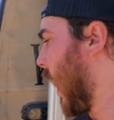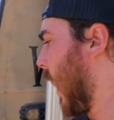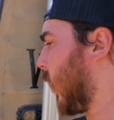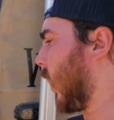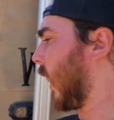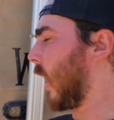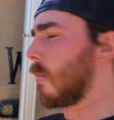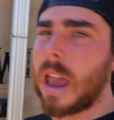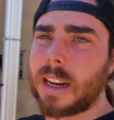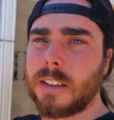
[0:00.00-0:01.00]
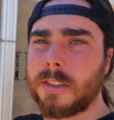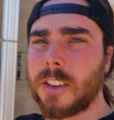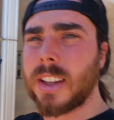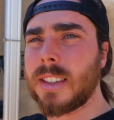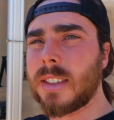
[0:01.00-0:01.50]
I do need to get a magnet for
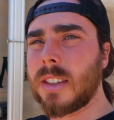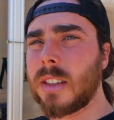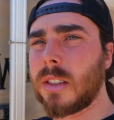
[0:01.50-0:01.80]
this.